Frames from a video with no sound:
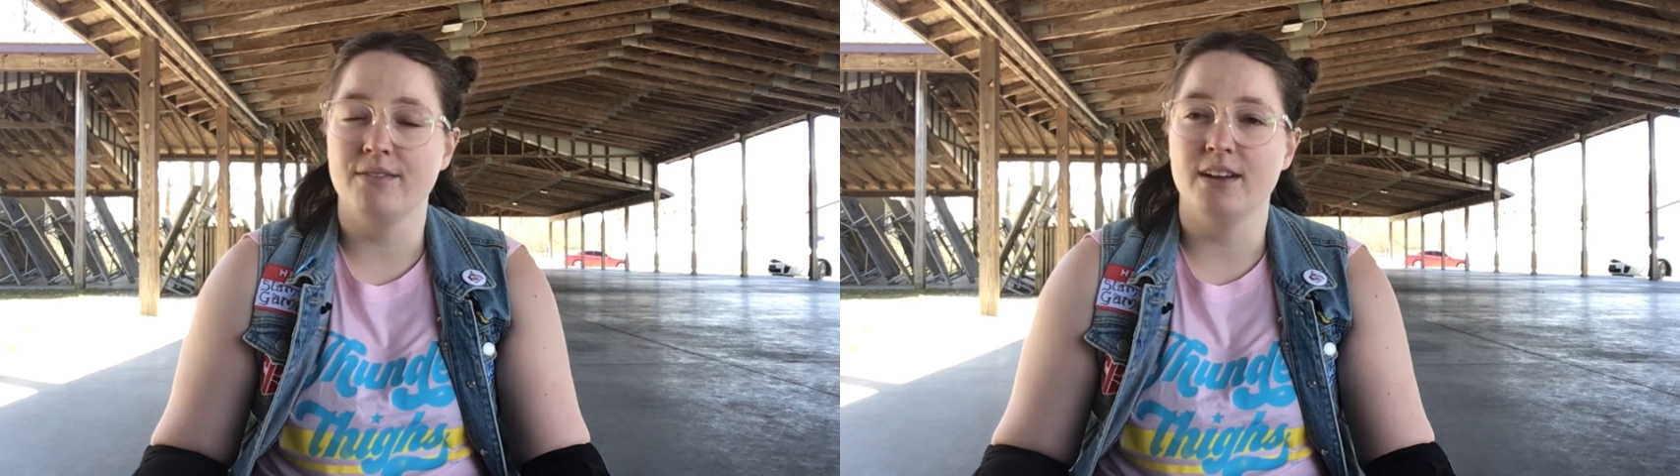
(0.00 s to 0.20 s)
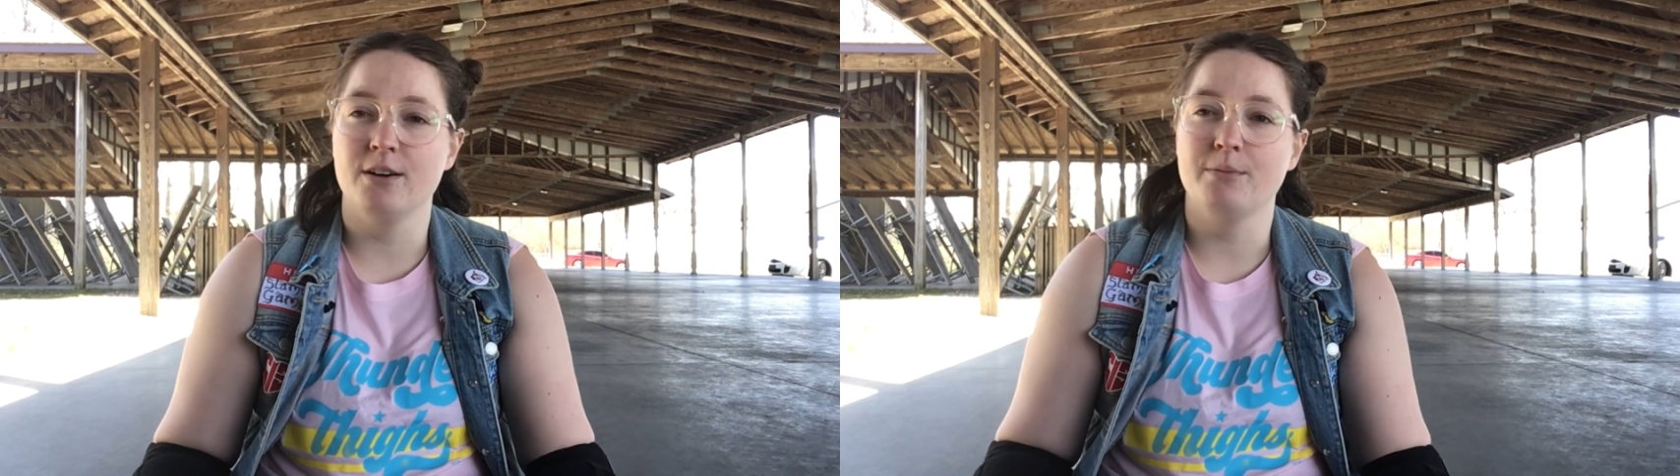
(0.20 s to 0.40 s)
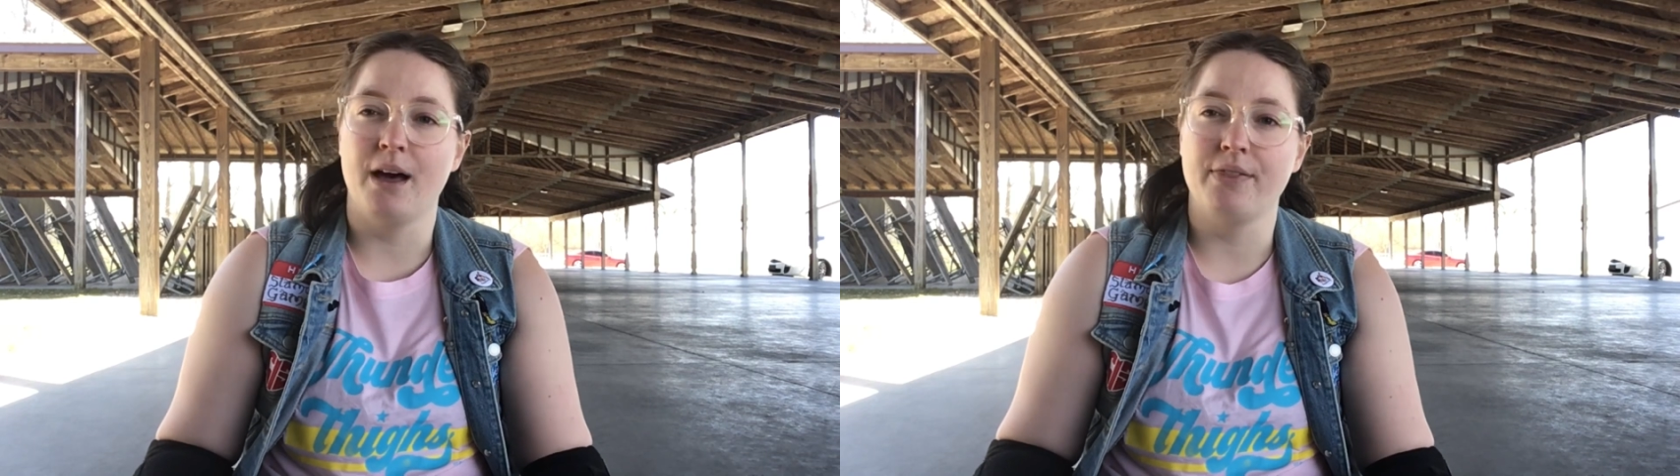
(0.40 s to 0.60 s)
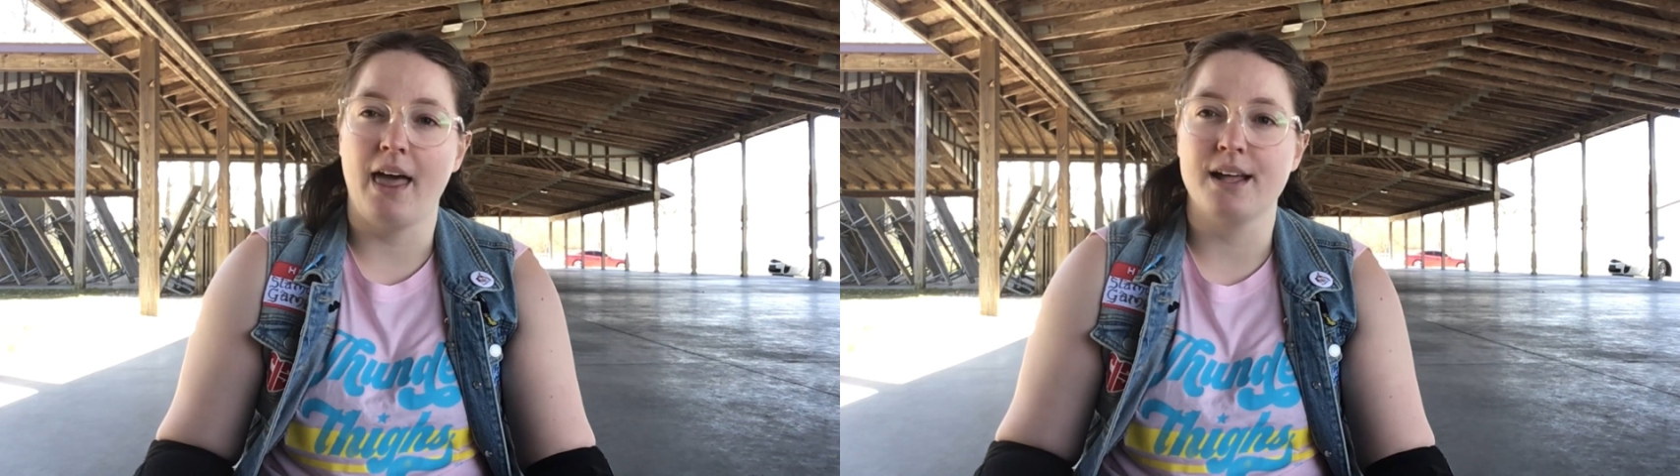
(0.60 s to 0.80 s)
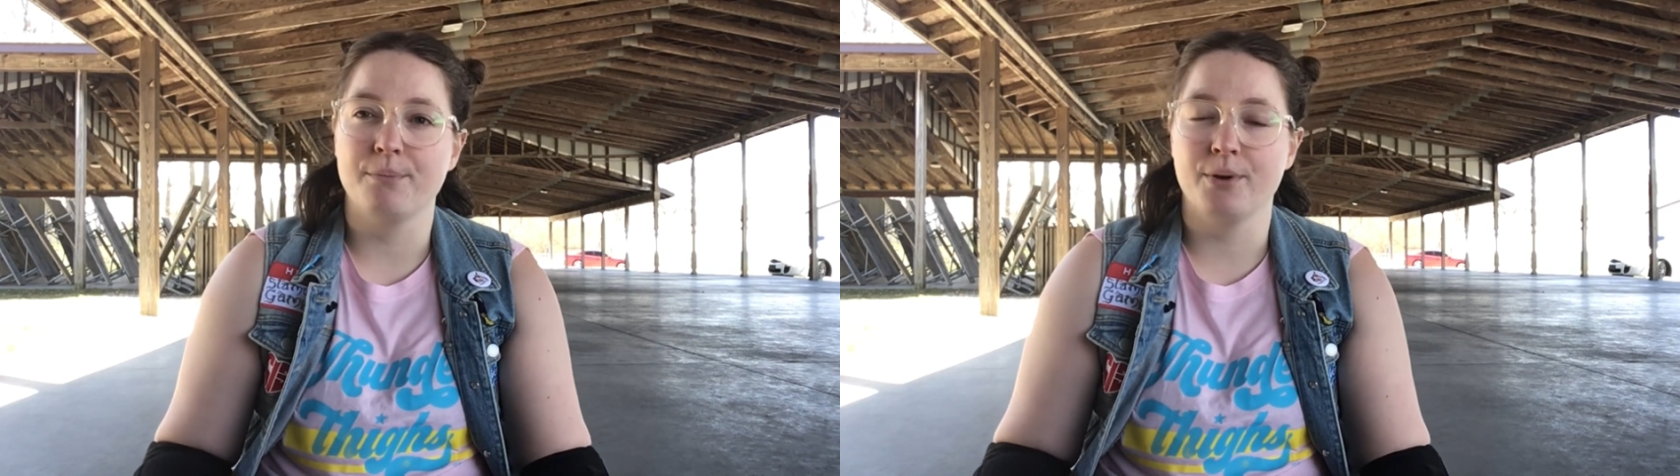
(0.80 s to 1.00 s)
video about
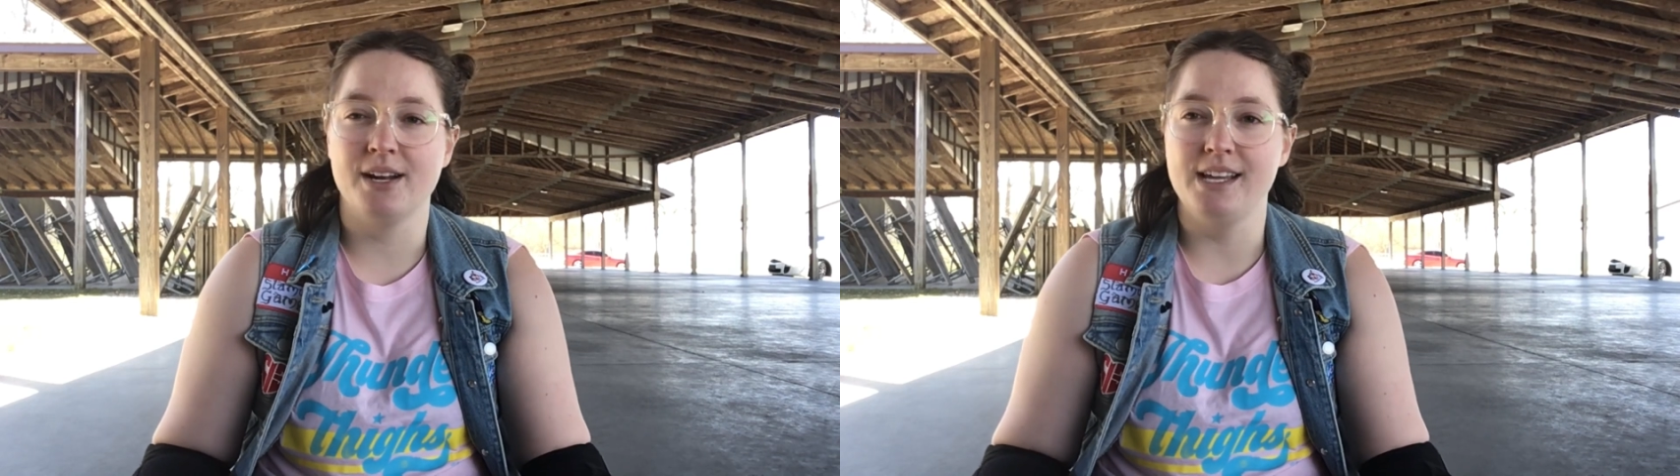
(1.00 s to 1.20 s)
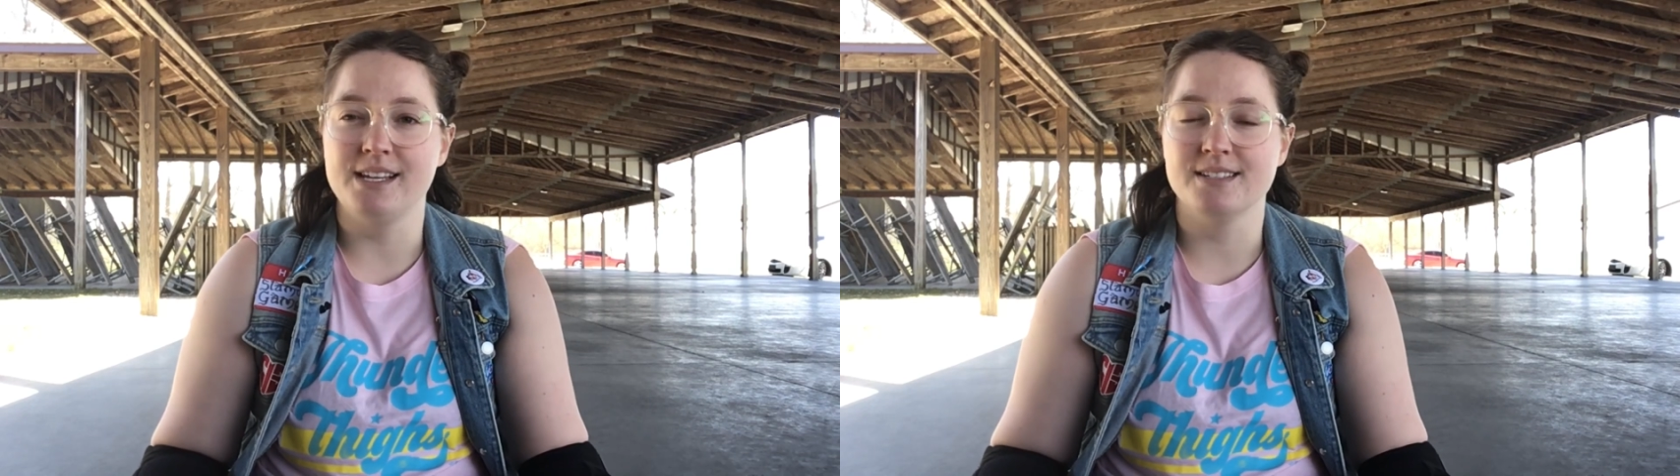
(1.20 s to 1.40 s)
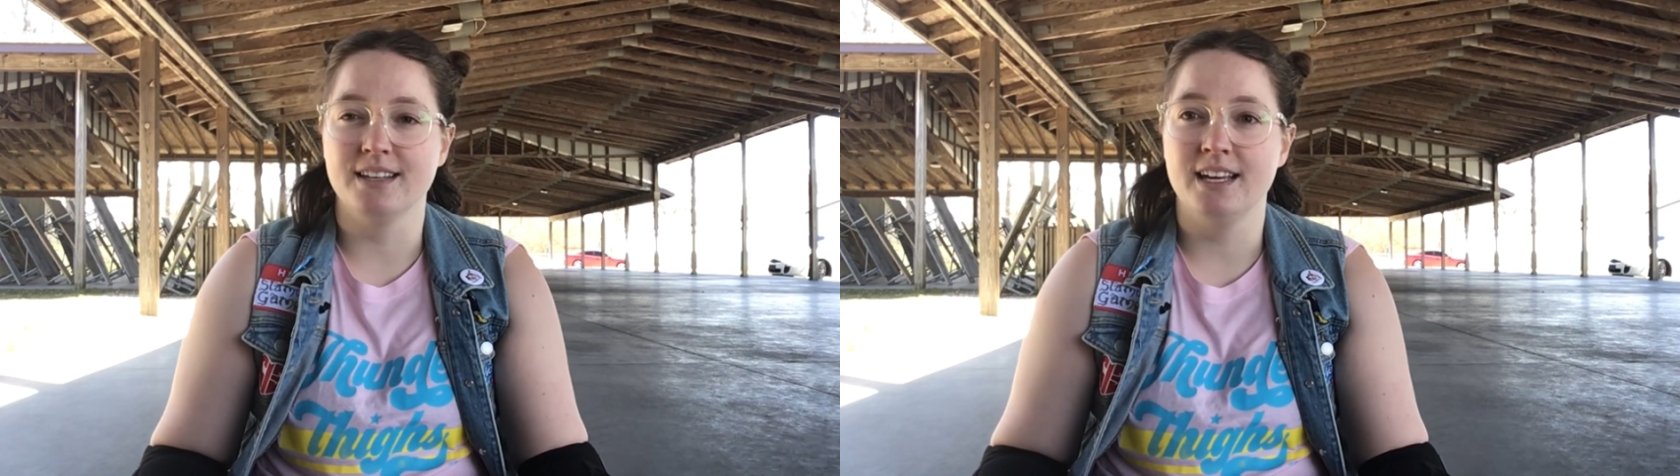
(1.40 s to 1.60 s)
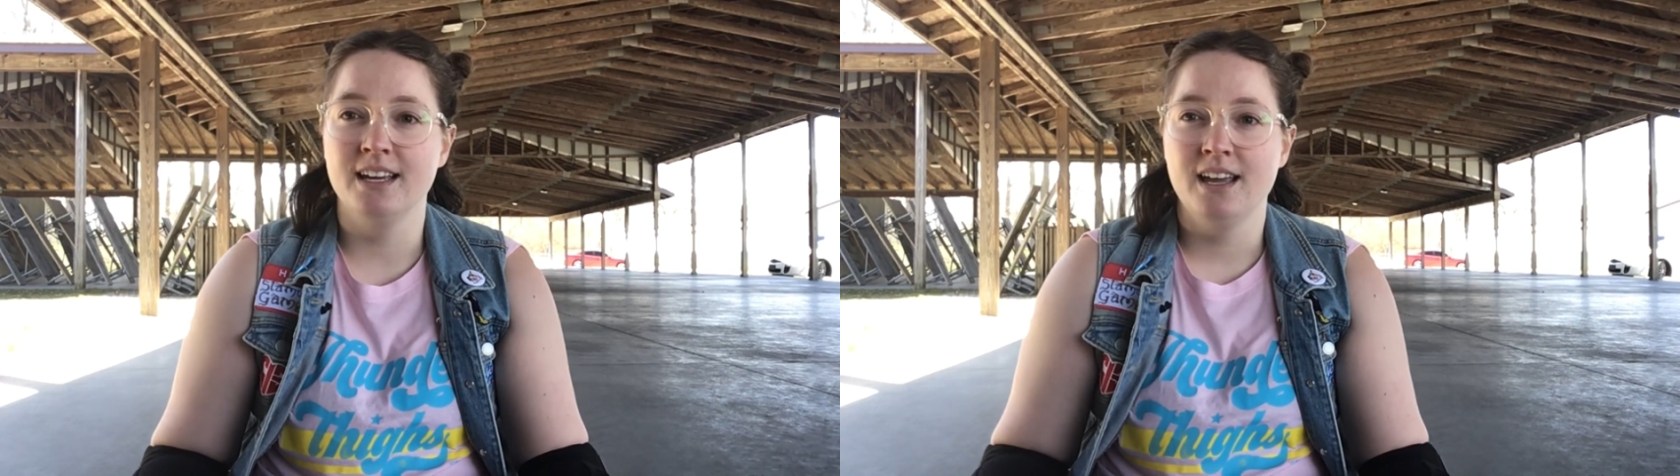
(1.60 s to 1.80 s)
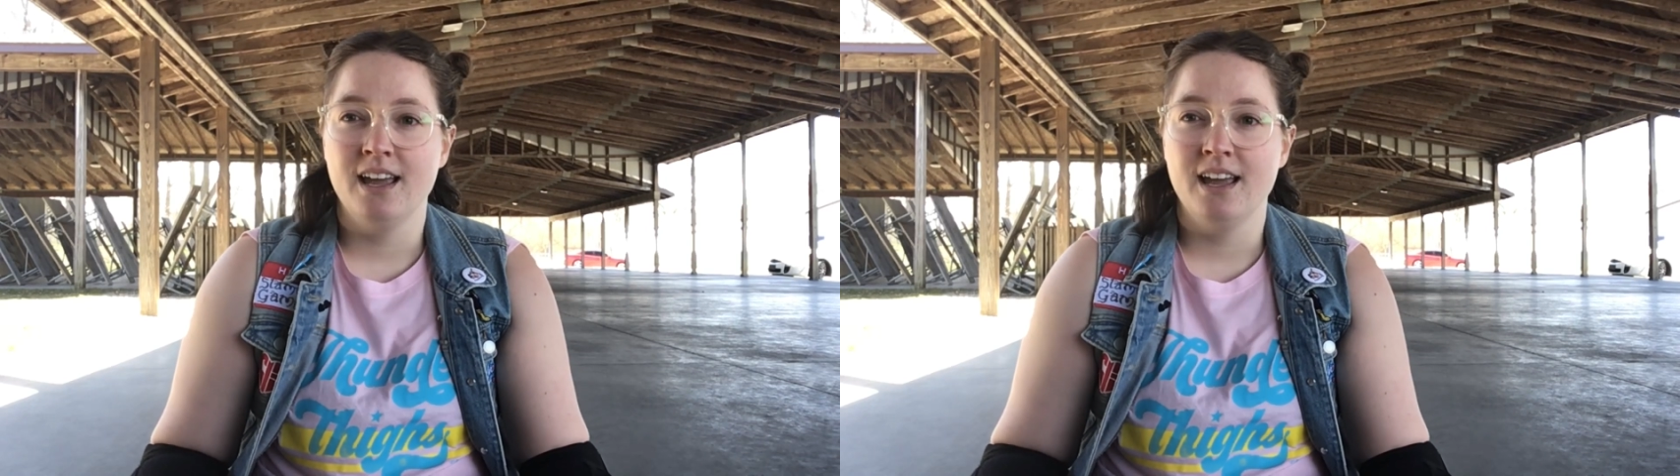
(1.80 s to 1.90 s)
that pretty easily